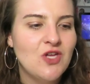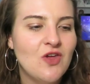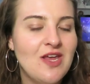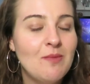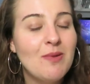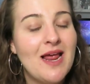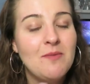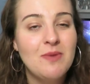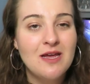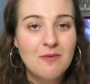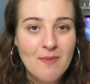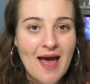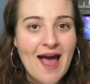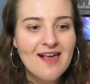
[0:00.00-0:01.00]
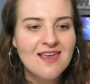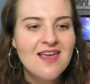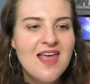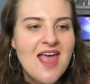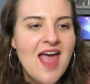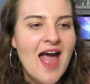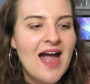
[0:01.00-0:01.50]
So he played Big Mac,
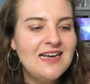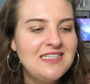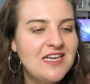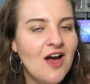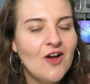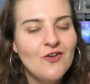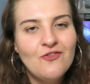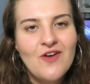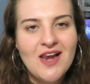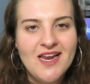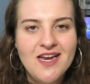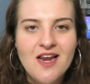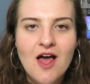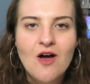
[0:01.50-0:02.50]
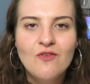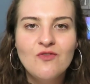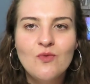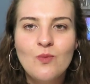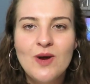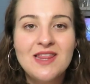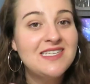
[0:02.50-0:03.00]
and he kind of fell in
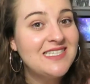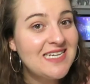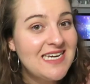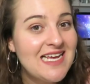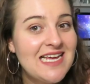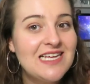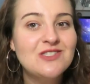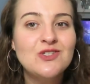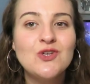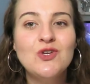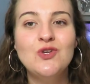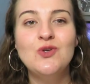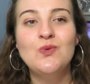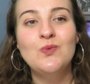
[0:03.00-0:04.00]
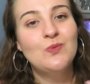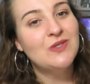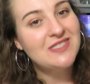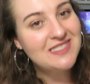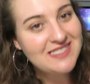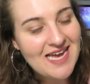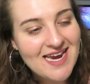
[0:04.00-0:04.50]
love with Denise, who
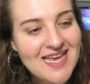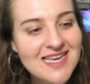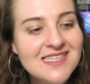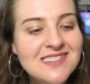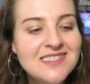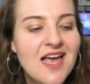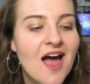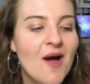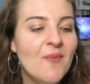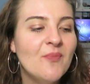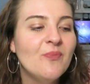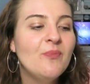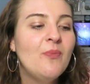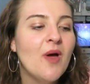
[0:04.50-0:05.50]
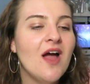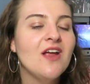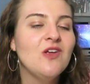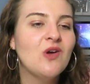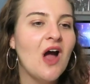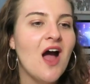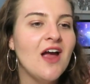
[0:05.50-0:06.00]
was Dennis,
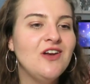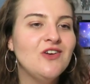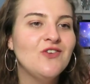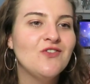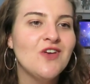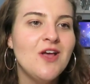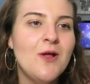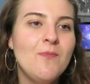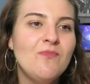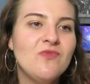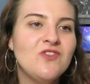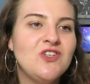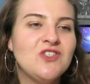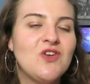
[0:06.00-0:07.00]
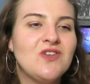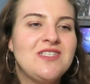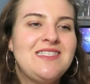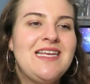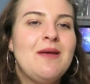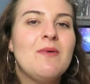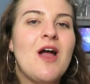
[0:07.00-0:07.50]
but you kind of just got
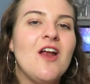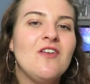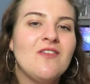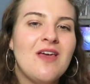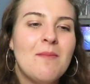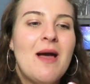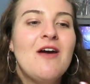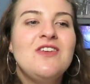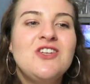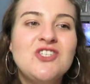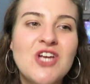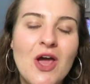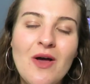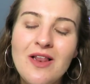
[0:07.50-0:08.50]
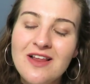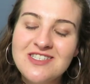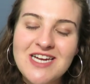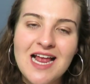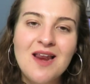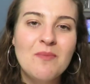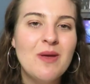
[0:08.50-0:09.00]
to see him kind of come out of his shell
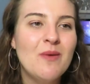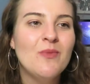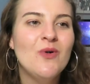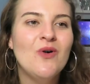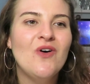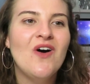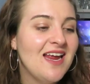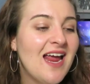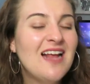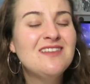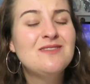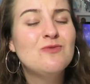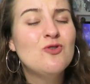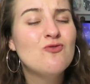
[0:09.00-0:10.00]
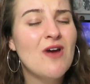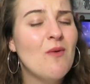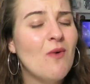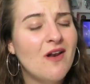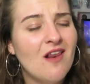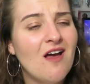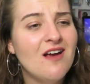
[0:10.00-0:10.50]
a bit more. He had some
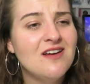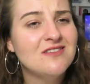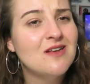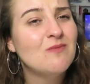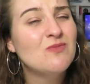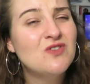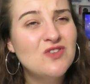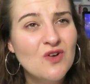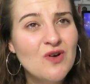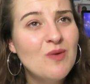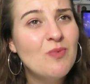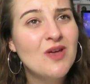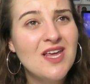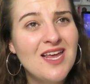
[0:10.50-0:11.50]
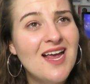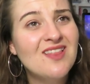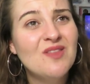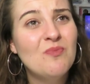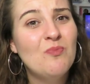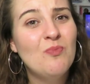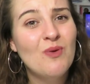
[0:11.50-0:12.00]
great one-liners. I'm sorry, but he
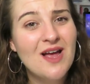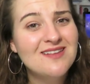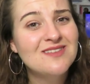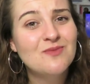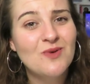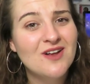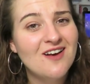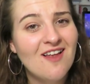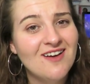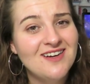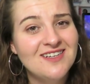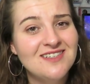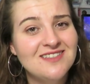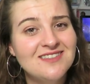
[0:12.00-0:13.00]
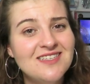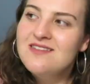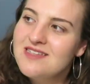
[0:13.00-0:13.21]
had the best one-liners.